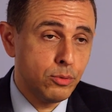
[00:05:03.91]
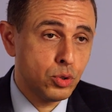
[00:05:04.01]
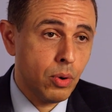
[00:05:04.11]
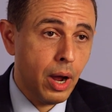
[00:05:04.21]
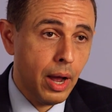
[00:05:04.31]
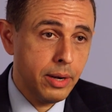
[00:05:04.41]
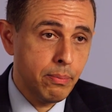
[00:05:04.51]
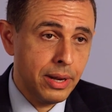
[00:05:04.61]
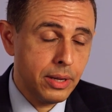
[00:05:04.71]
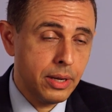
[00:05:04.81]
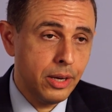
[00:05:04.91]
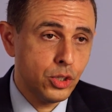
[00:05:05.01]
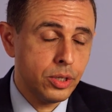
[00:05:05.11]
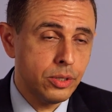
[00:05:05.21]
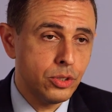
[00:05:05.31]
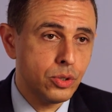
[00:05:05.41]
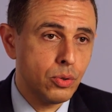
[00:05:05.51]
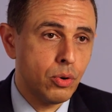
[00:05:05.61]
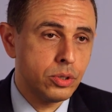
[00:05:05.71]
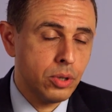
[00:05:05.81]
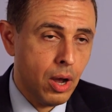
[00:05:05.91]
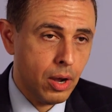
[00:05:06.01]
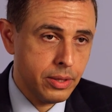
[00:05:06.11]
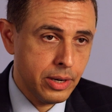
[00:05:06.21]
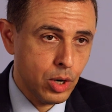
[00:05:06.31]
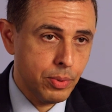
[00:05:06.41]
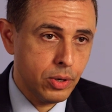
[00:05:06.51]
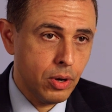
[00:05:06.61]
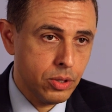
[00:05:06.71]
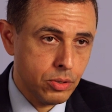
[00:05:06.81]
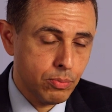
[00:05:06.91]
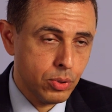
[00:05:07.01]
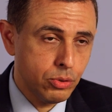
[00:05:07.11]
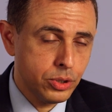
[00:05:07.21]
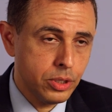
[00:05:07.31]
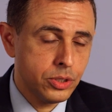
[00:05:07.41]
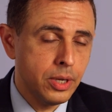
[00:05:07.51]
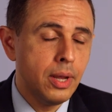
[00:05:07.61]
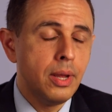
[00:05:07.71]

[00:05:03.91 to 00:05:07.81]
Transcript: tried medications or talk therapy or other approaches.